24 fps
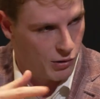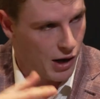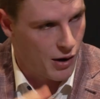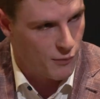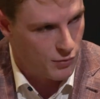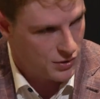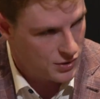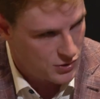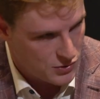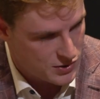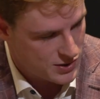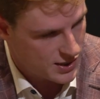Right
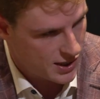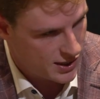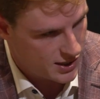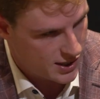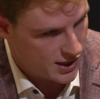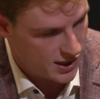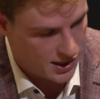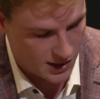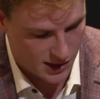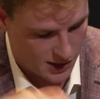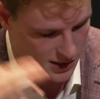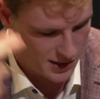when you say
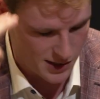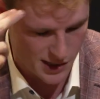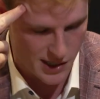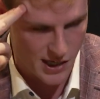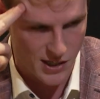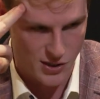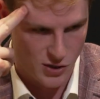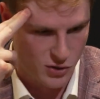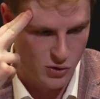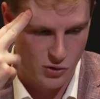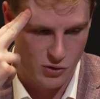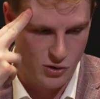that,
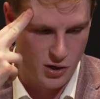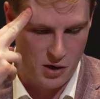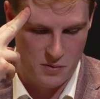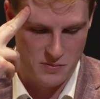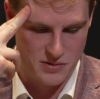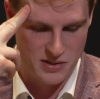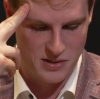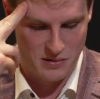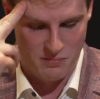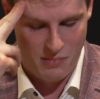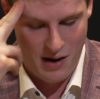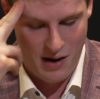that's who comes into